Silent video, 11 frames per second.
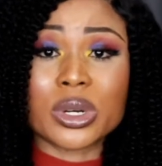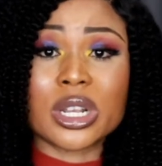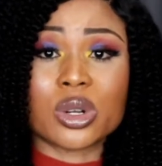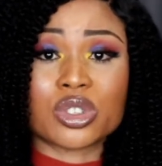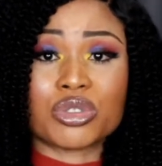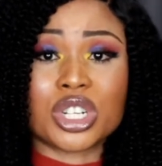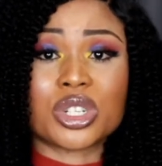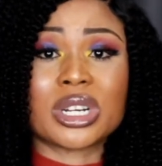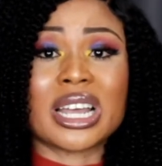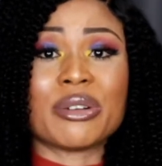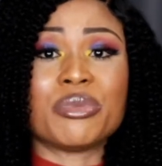illustration
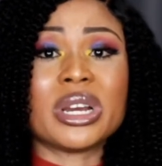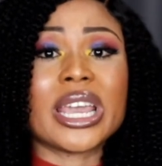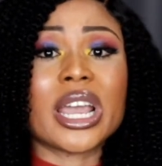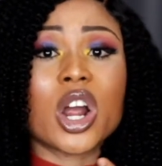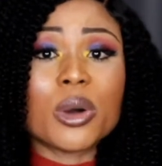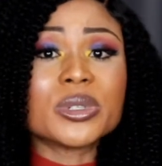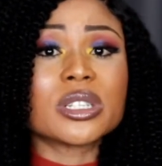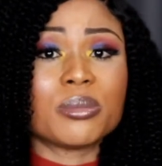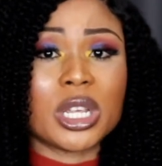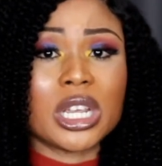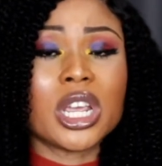that really helped
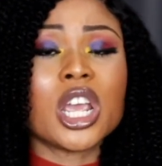me